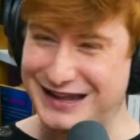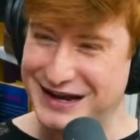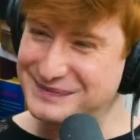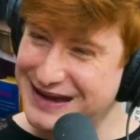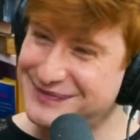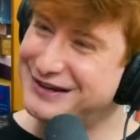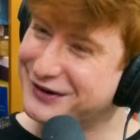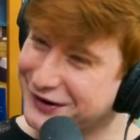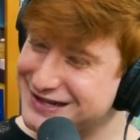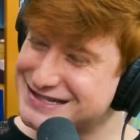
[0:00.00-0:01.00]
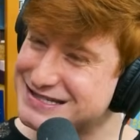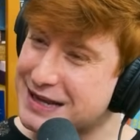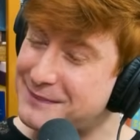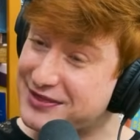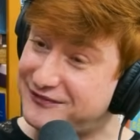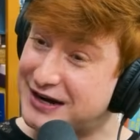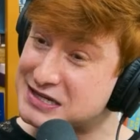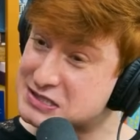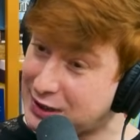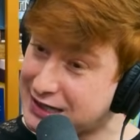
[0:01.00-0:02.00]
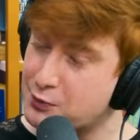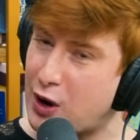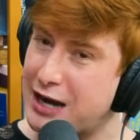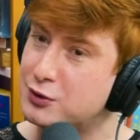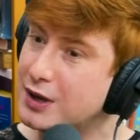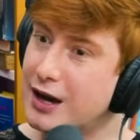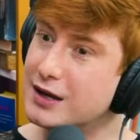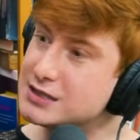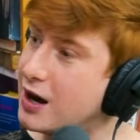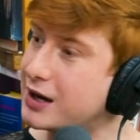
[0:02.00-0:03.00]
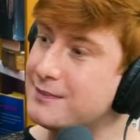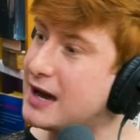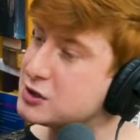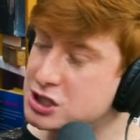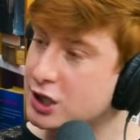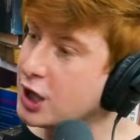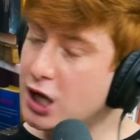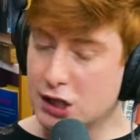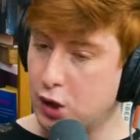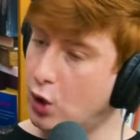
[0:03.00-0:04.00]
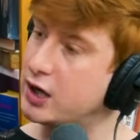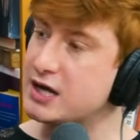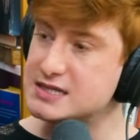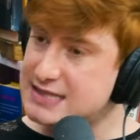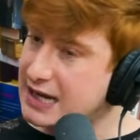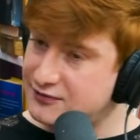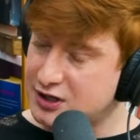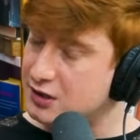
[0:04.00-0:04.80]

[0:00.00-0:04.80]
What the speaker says: like, baby girl, this is the motherfucking Squid Game. Why are you talking about your Lord and Savior